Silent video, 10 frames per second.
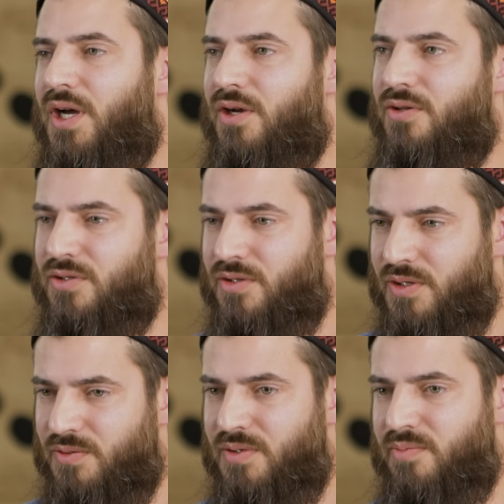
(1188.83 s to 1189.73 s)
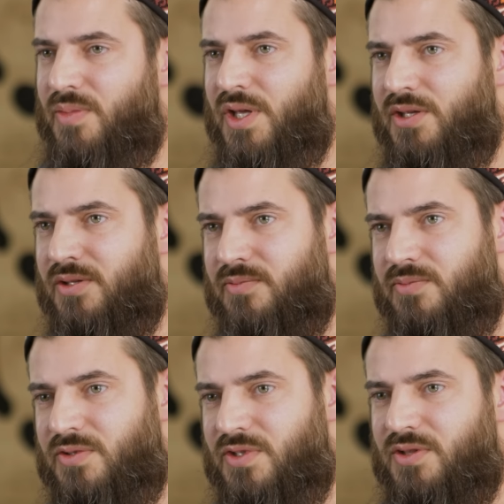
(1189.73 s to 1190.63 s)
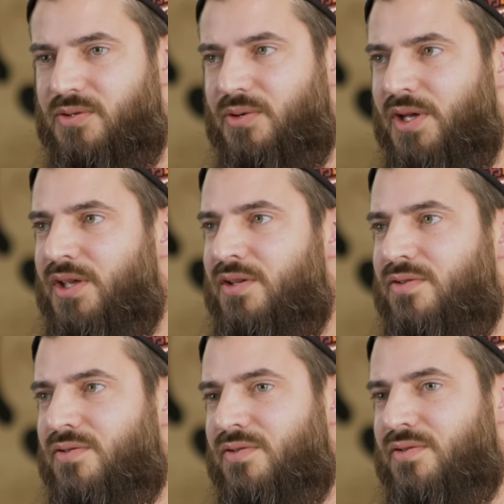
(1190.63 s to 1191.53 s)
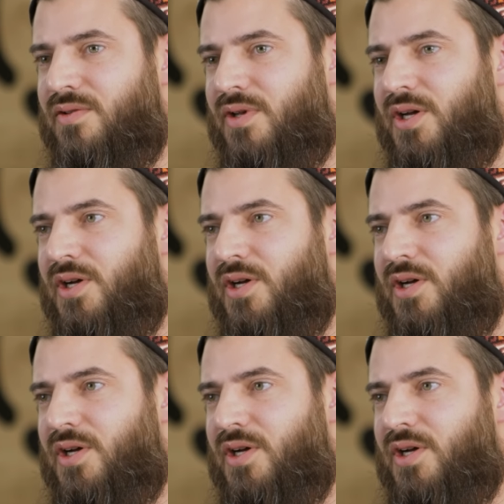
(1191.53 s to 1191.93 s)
And also he will make situations